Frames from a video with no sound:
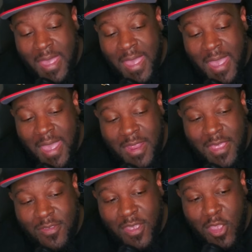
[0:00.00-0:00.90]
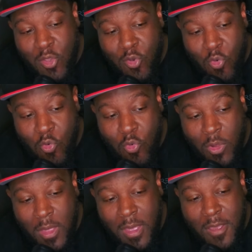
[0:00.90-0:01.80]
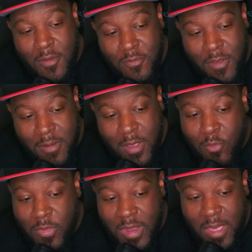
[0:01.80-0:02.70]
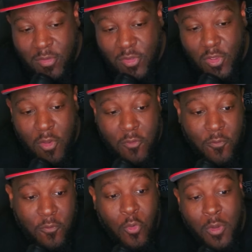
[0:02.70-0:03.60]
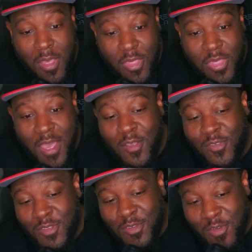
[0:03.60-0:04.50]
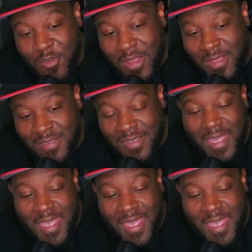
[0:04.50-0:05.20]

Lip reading: And it is a cool variant with an avatar, 4,000 credits,